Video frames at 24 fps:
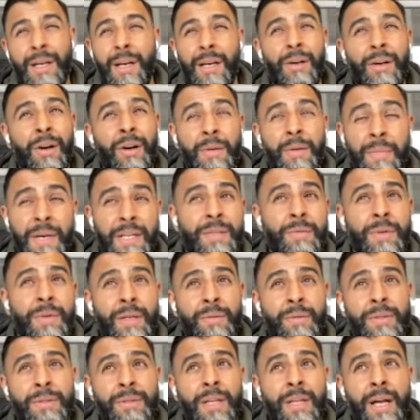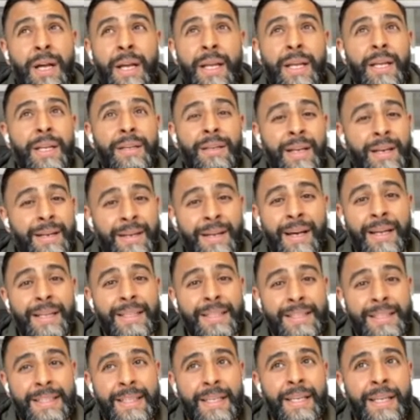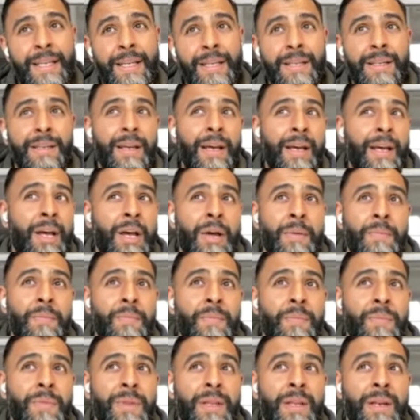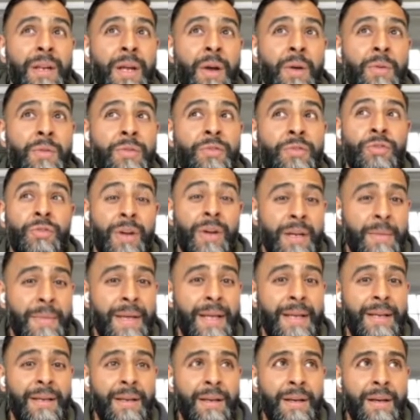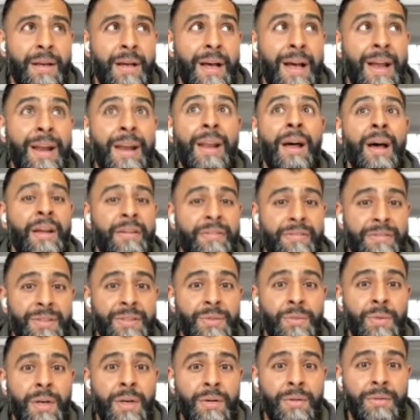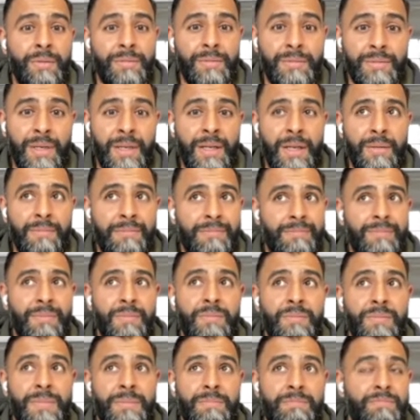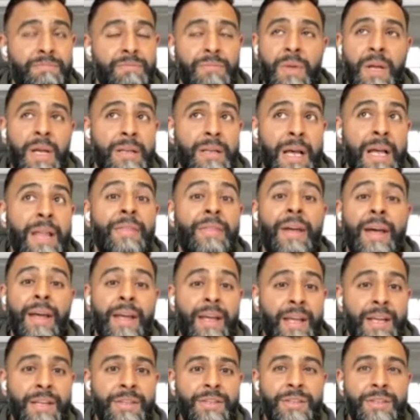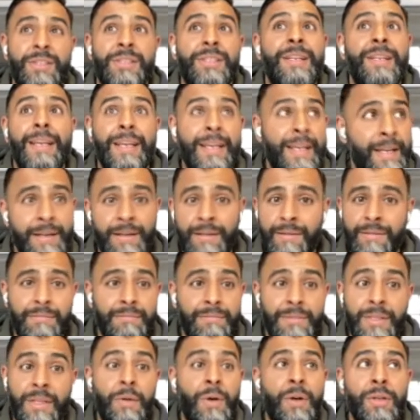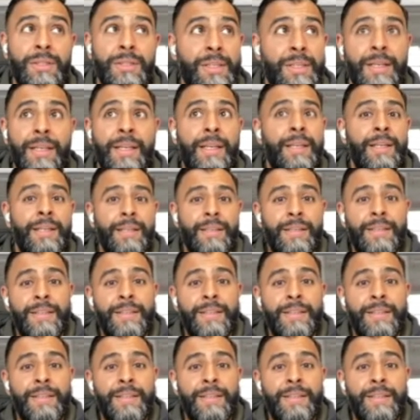Can't imagine what it was like at 19. Trying to make a life as well. At that age, you're still a kid. You are still a kid.